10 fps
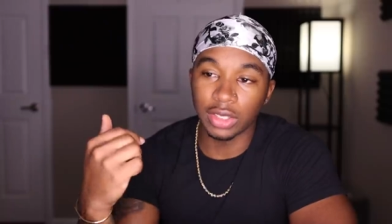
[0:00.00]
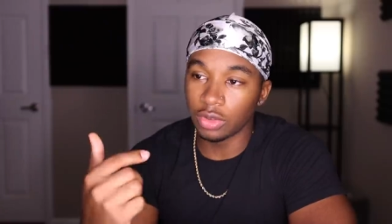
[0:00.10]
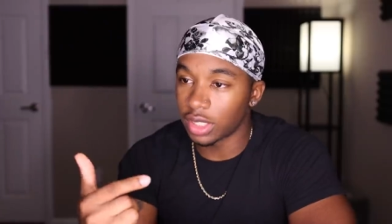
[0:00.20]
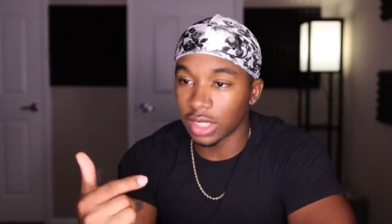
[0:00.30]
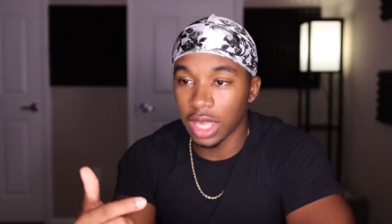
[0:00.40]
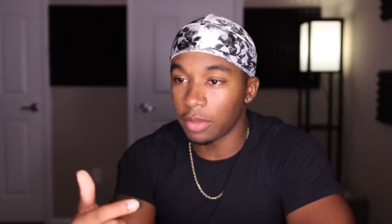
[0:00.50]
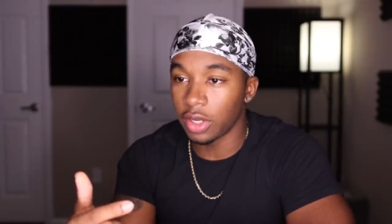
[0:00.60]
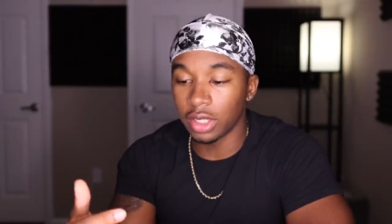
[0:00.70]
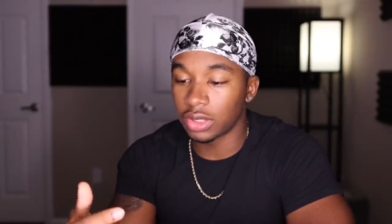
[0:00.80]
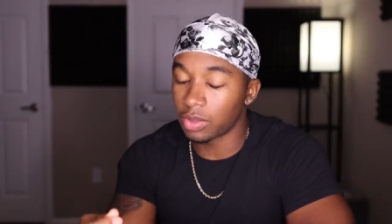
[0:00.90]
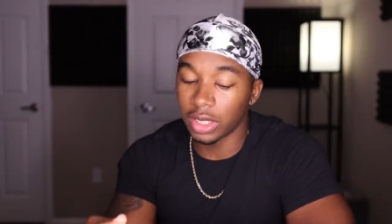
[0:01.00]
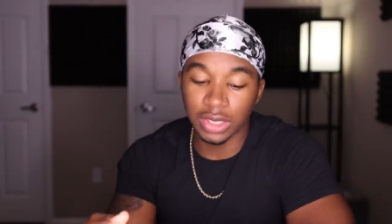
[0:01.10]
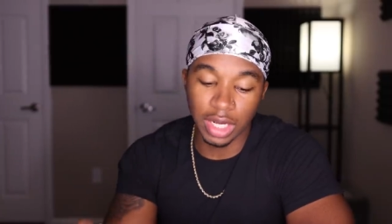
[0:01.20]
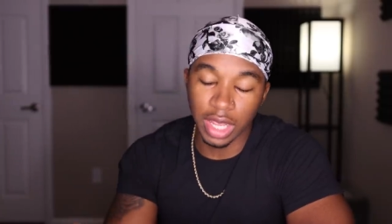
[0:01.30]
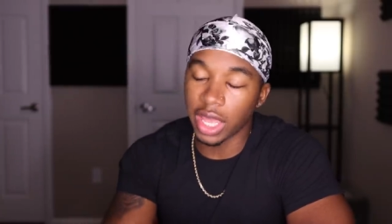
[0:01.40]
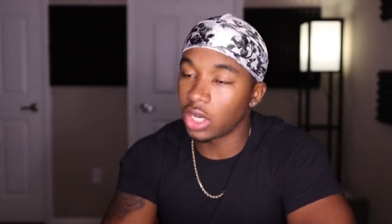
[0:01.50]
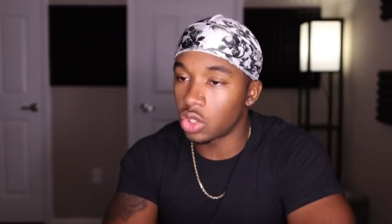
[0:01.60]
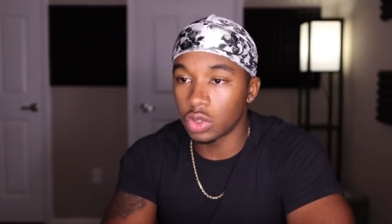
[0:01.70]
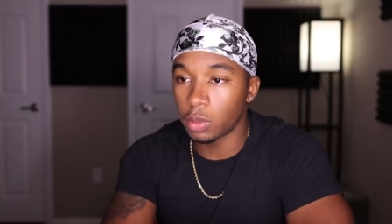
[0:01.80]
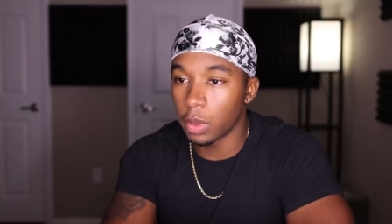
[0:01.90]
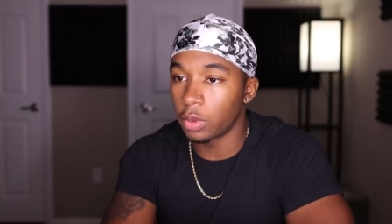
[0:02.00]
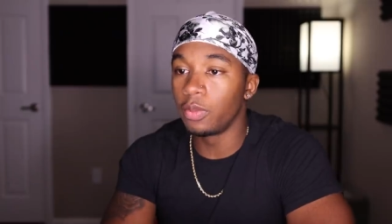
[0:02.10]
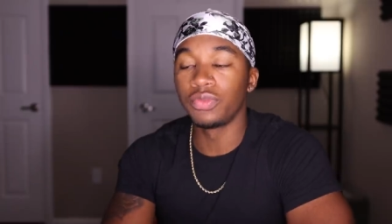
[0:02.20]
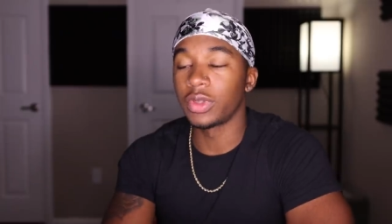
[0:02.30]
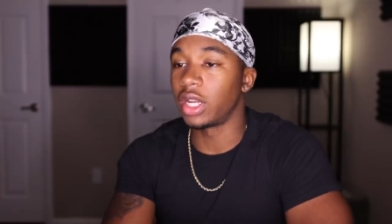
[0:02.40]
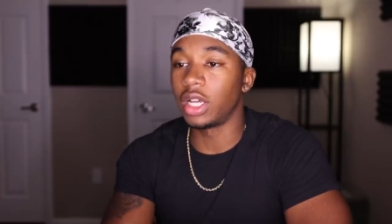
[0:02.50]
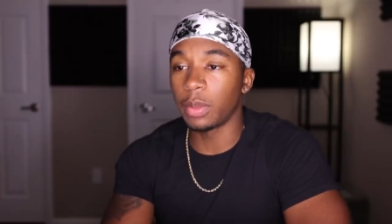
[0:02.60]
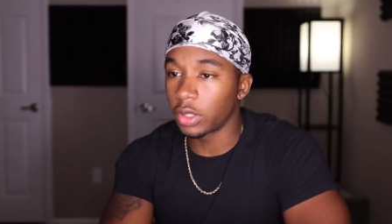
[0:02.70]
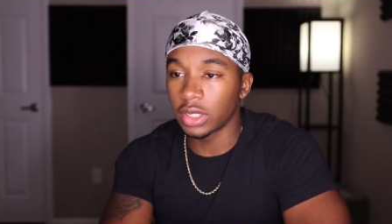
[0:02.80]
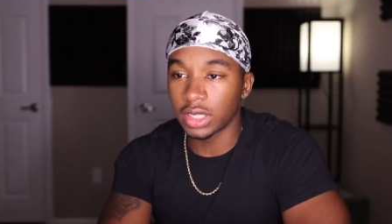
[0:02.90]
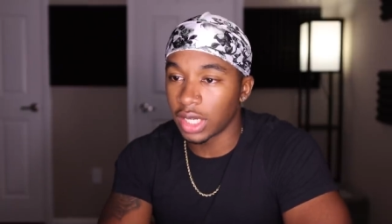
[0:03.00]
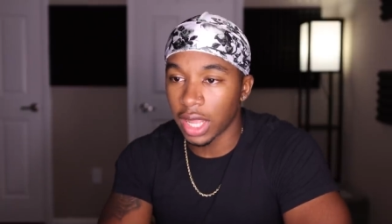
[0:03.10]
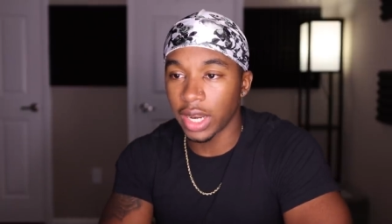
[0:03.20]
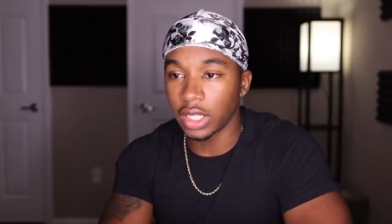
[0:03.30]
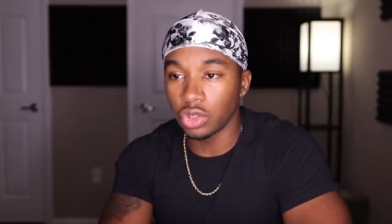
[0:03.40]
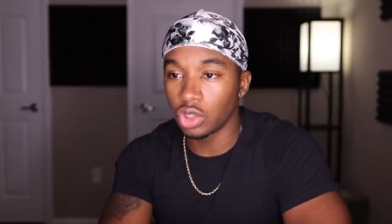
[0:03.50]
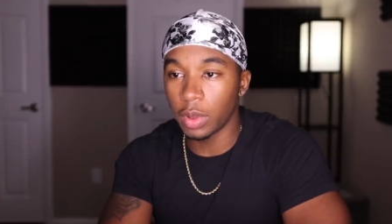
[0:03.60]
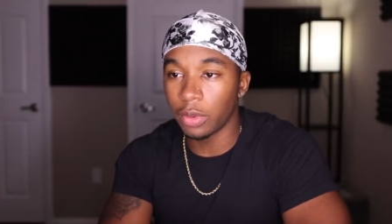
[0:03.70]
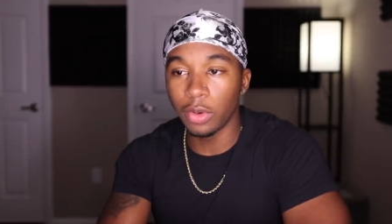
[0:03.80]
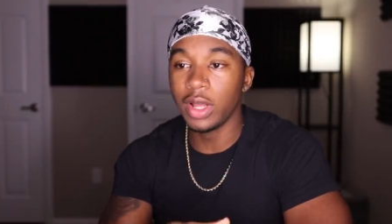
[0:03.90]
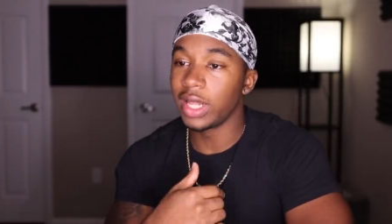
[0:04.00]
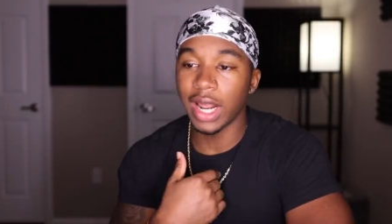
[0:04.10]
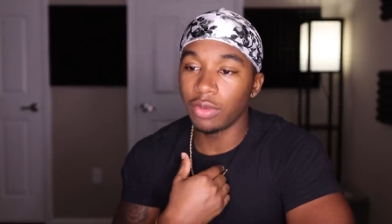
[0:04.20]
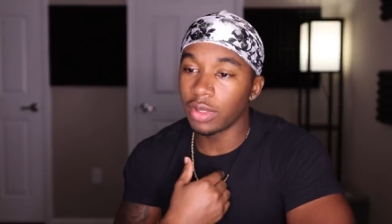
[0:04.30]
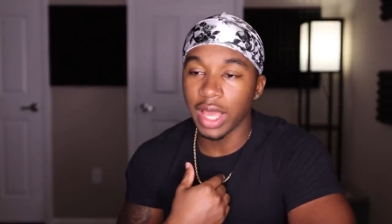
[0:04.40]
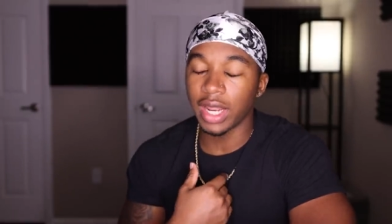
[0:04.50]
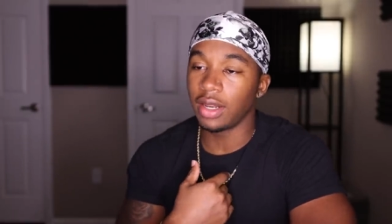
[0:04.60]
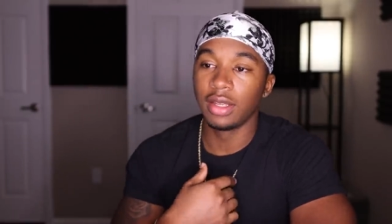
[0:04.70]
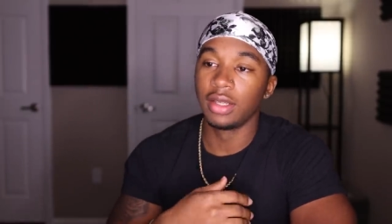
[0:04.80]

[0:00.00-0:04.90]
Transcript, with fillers: I, as soon as I came on here, somebody said they hated Jewish people, and another person said they hated Jewish people, and I don't get it.